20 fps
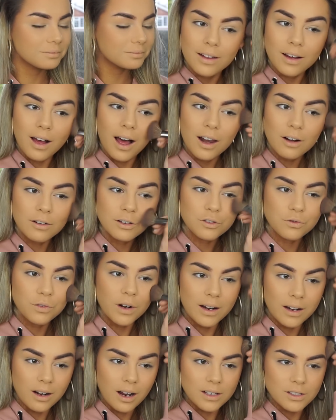The color is
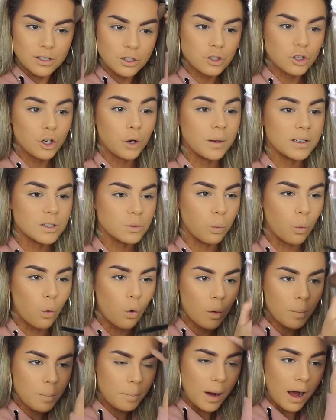really nice too. It's
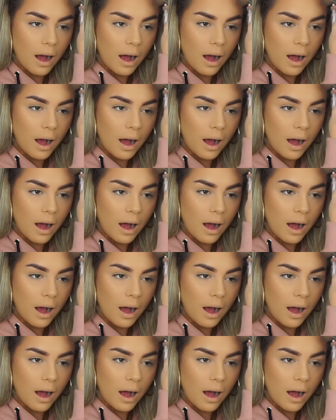warm,